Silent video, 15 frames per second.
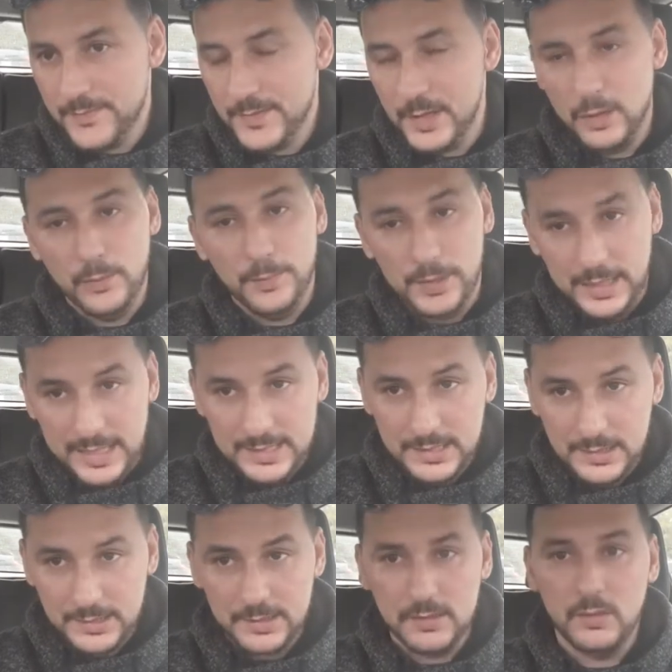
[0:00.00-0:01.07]
You know,
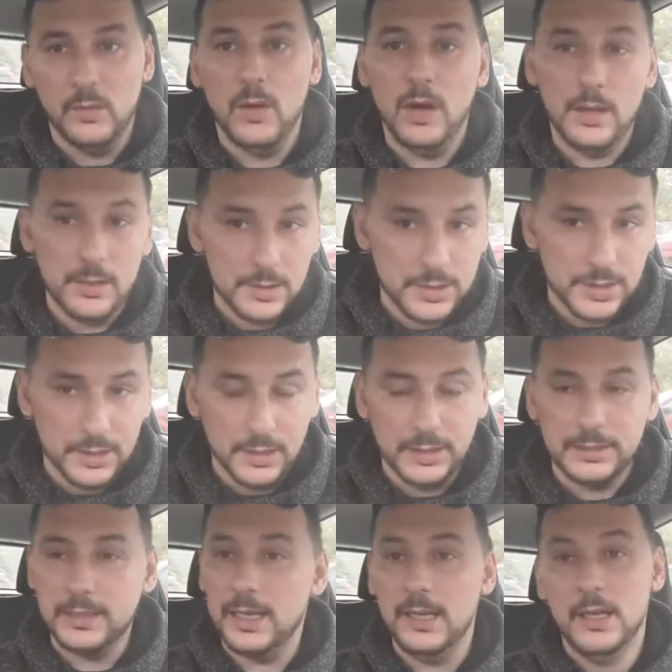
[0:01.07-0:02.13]
plastics in the water, shit
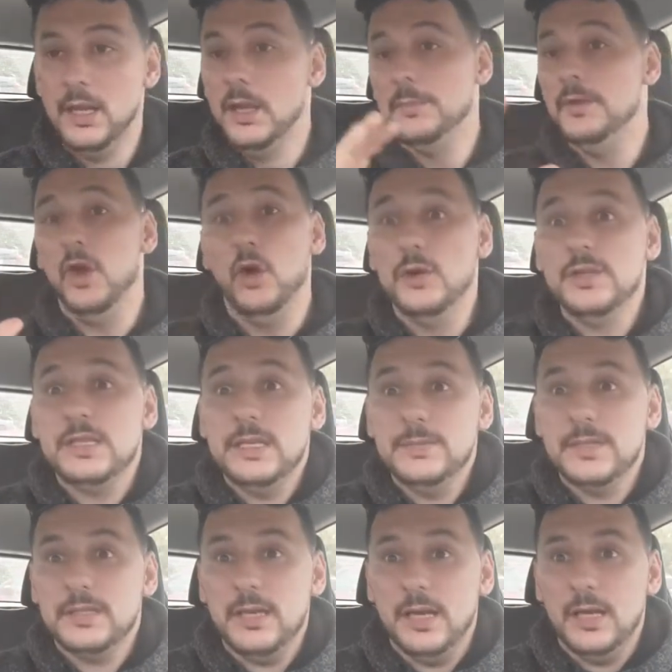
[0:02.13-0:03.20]
like that. No one seems
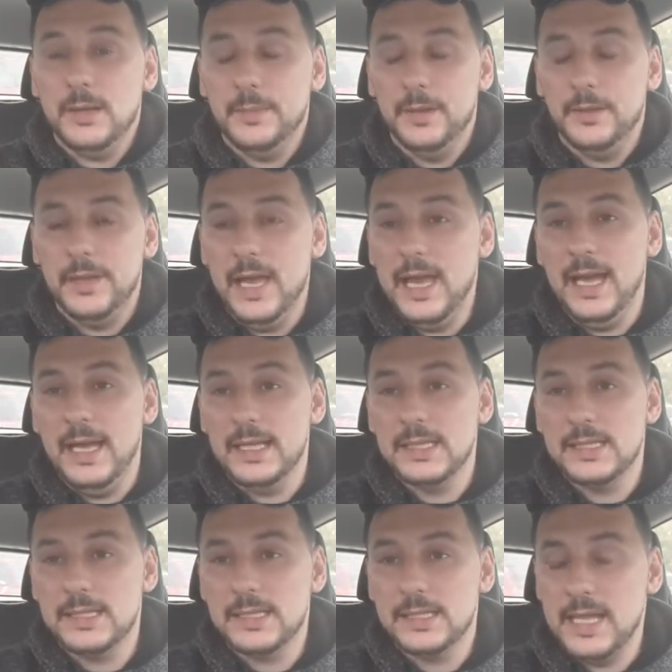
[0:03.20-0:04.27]
to talk about
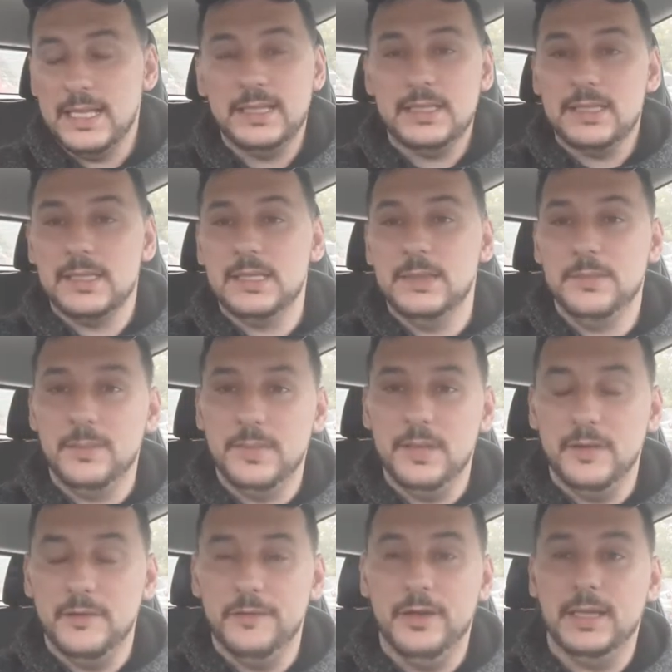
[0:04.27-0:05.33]
that. That doesn't seem to be
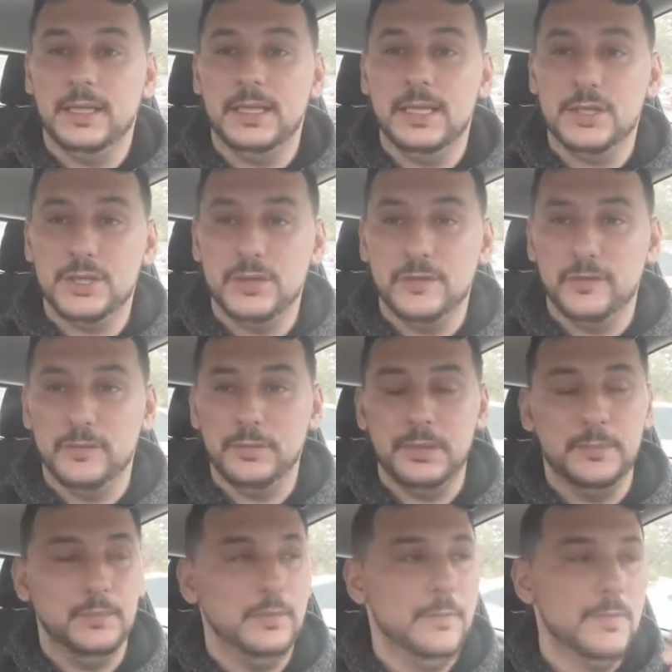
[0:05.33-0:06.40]
a fucking issue for
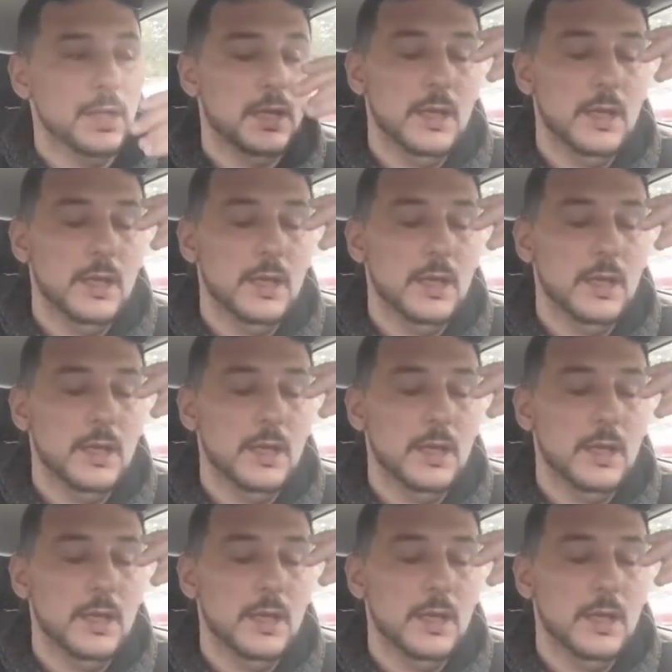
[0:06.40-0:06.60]
people.